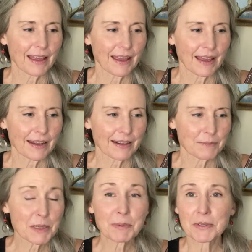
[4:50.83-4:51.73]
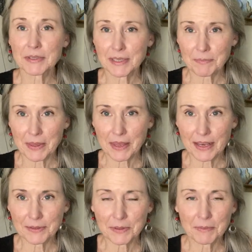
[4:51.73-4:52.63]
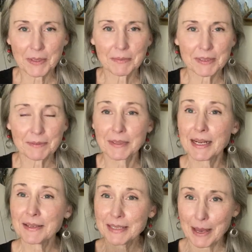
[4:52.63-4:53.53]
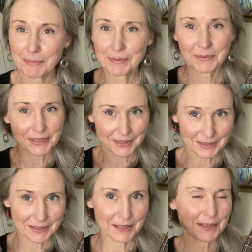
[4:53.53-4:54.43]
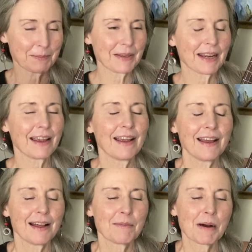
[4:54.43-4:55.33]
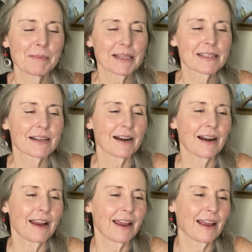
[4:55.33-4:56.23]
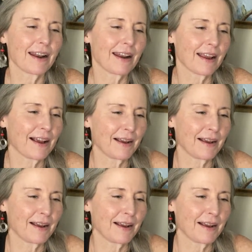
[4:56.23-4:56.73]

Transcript: and people who sympathized with me when something else happened, which I'm going to tell you in a minute about my guitar. And